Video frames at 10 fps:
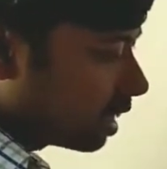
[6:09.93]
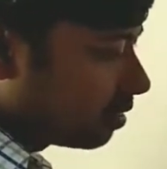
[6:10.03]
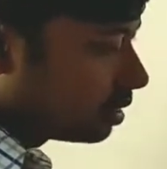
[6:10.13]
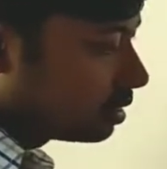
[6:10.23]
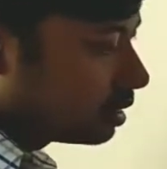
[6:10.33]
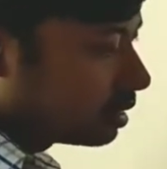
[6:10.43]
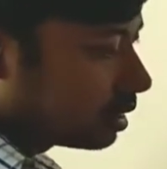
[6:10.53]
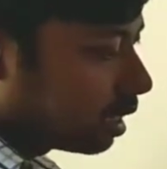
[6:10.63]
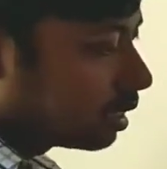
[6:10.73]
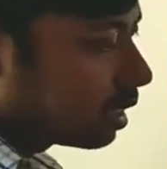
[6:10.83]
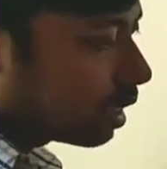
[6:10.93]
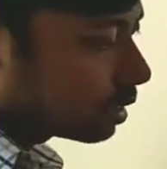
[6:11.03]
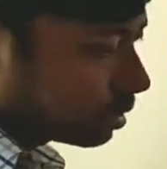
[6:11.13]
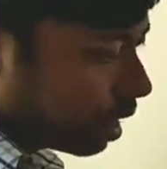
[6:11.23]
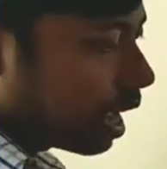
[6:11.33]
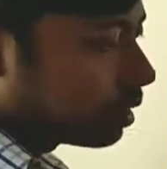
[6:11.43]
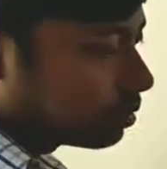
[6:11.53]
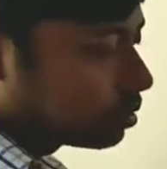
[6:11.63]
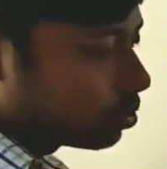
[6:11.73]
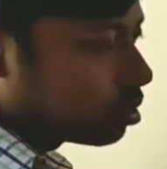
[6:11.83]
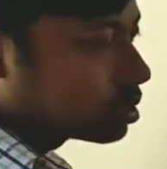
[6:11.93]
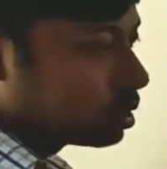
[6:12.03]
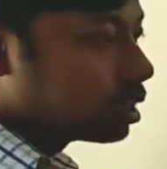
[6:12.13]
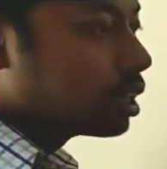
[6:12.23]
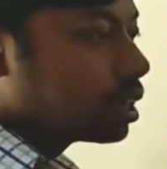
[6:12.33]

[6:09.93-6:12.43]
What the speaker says: divergent duct and nozzle